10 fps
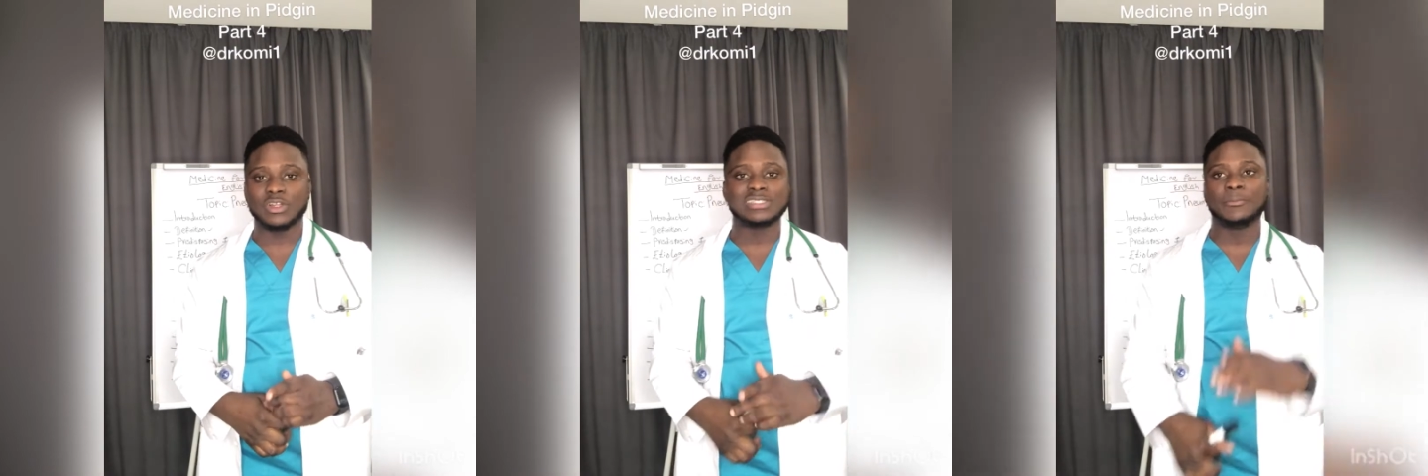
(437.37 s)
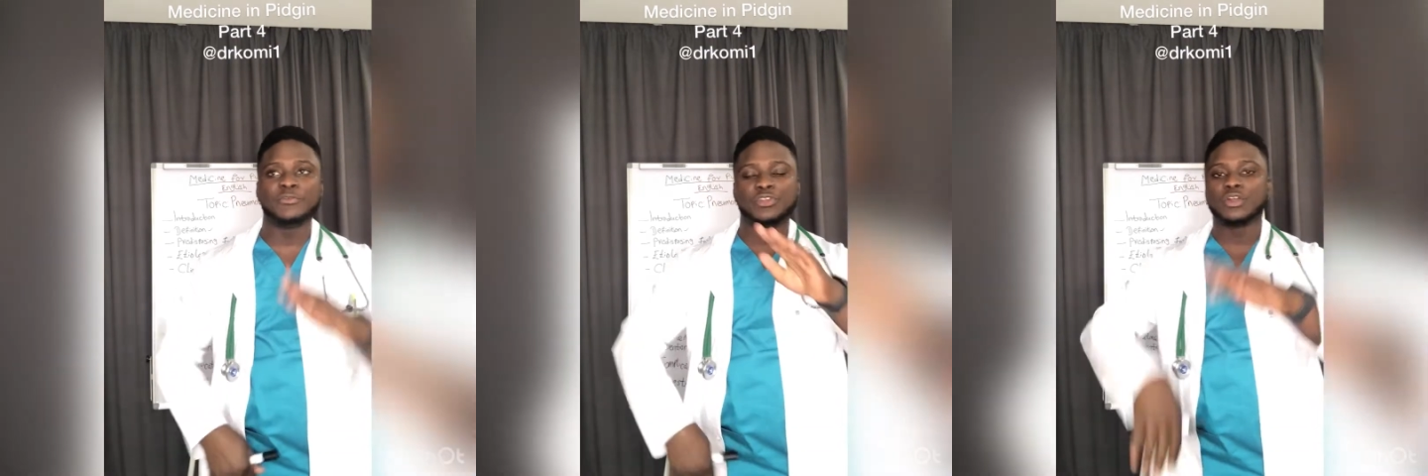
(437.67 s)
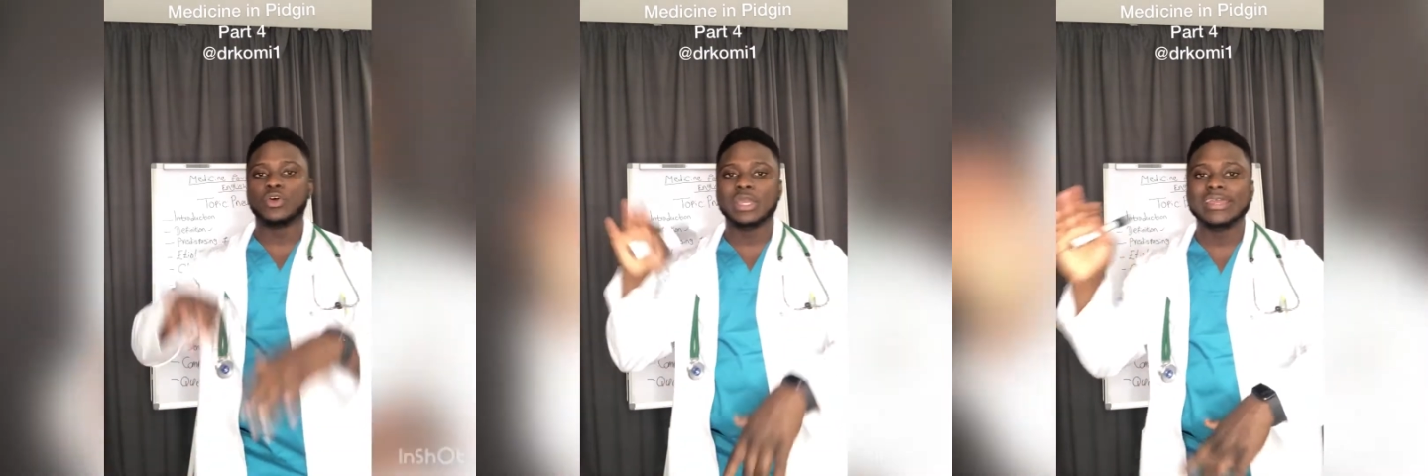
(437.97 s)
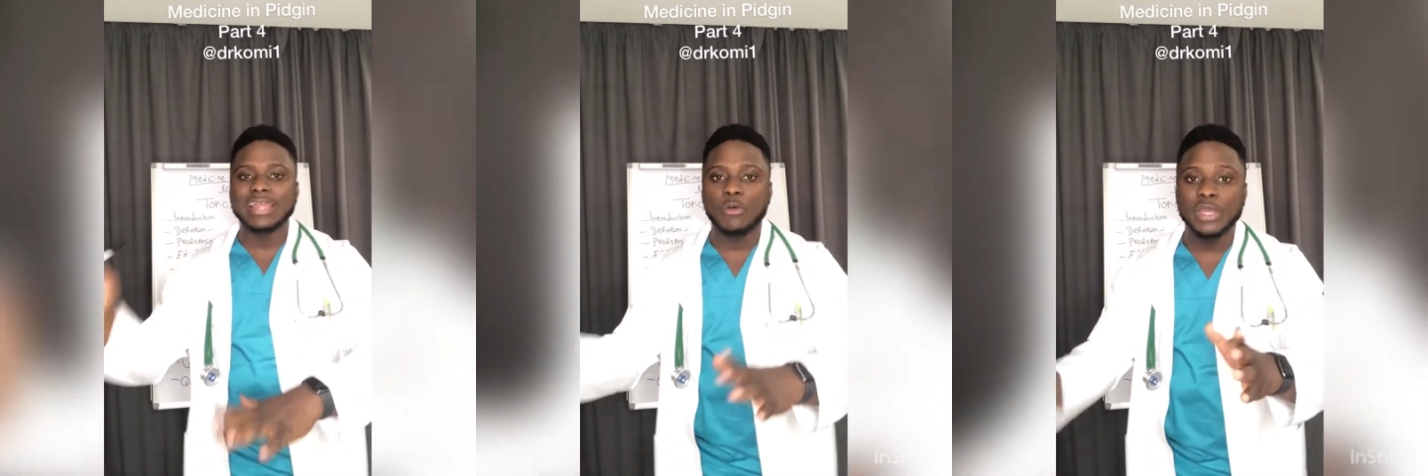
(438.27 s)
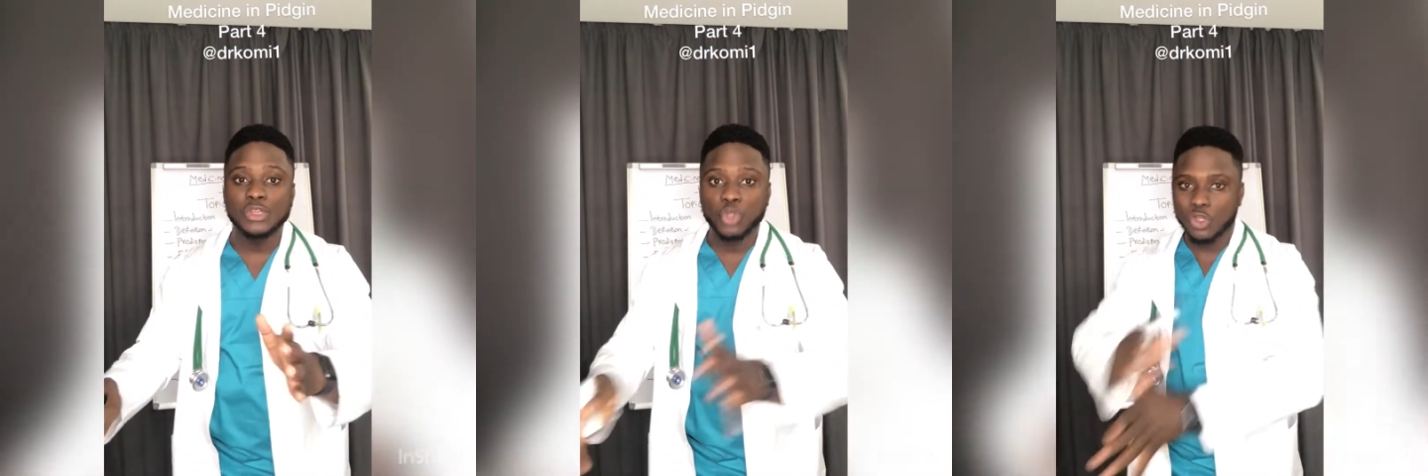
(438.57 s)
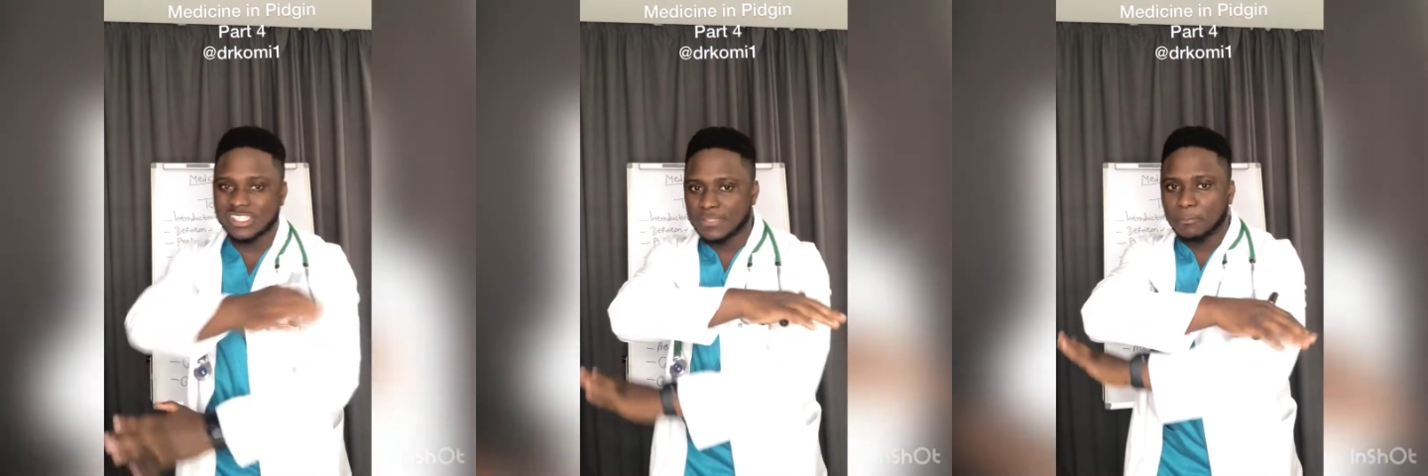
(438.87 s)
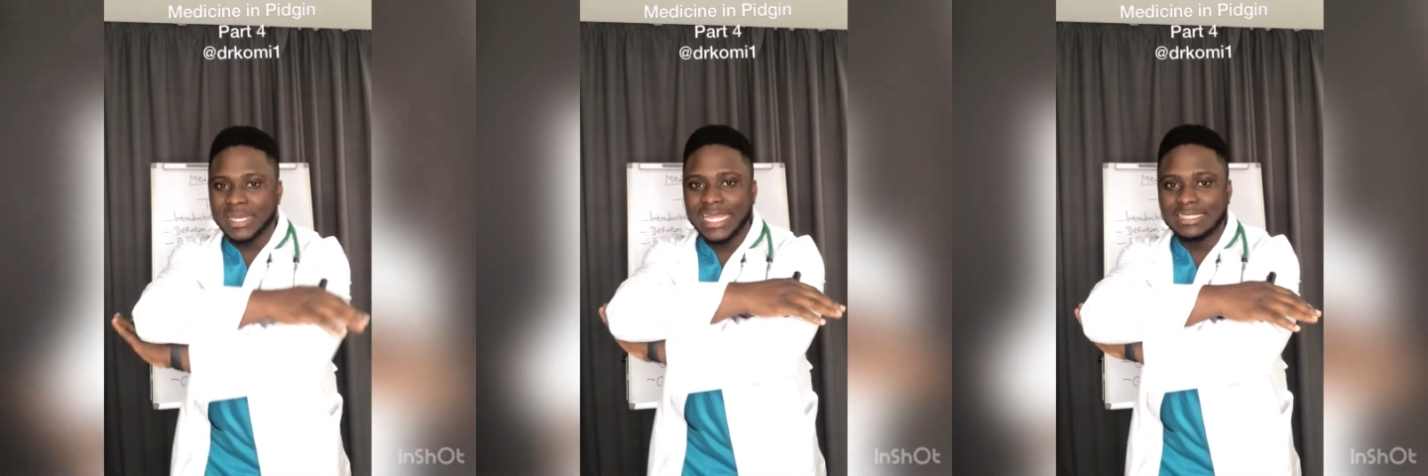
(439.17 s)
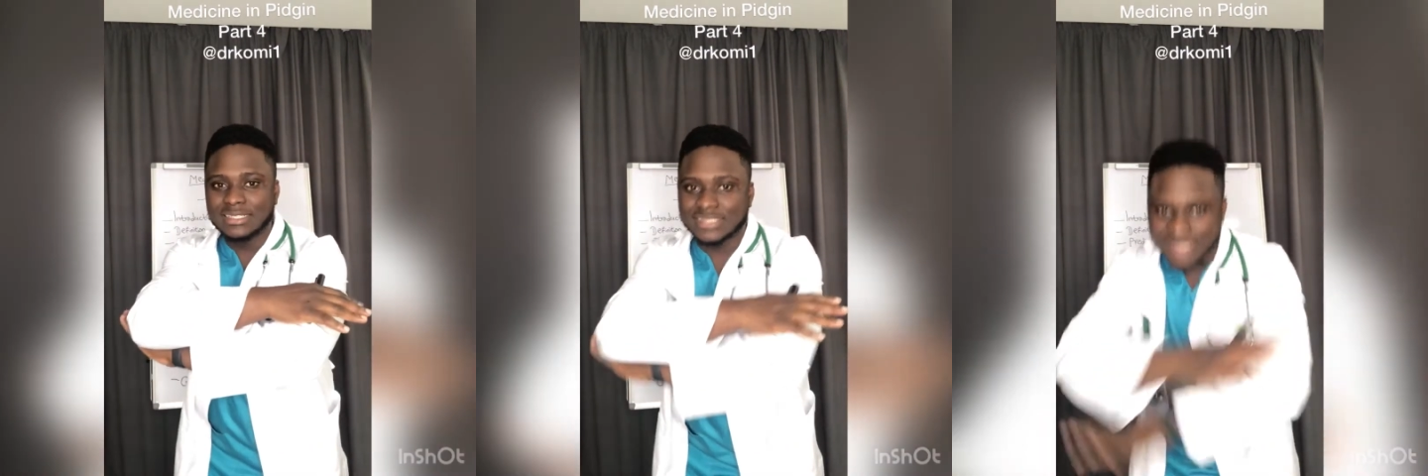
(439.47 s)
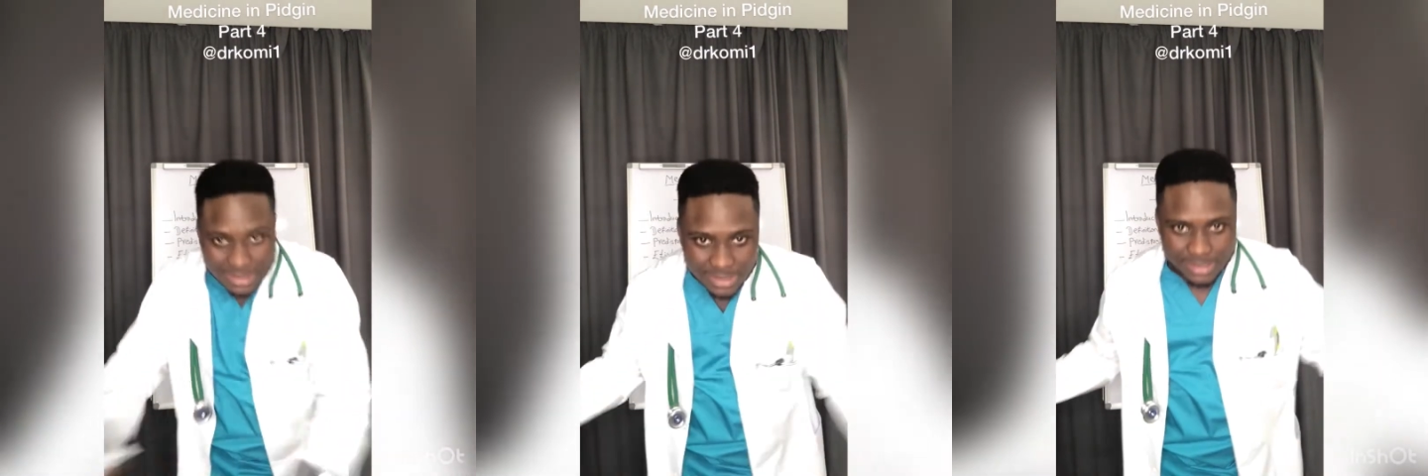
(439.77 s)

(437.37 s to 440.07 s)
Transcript: example, if you go area where dust plenty,